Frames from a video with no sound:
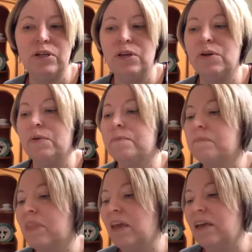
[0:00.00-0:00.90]
you.
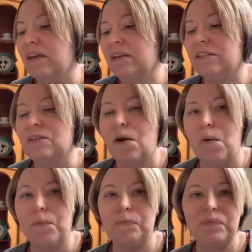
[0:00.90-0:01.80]

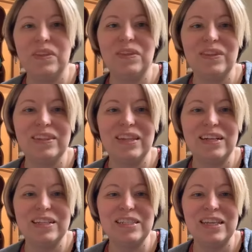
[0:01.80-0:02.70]
So
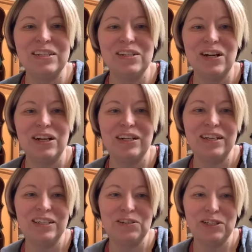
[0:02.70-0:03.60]
let us enter
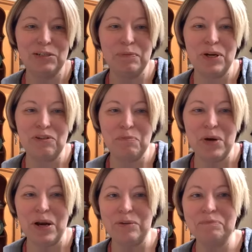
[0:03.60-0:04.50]
into a spirit of
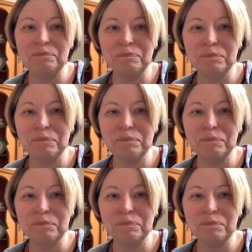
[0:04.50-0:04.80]
prayer.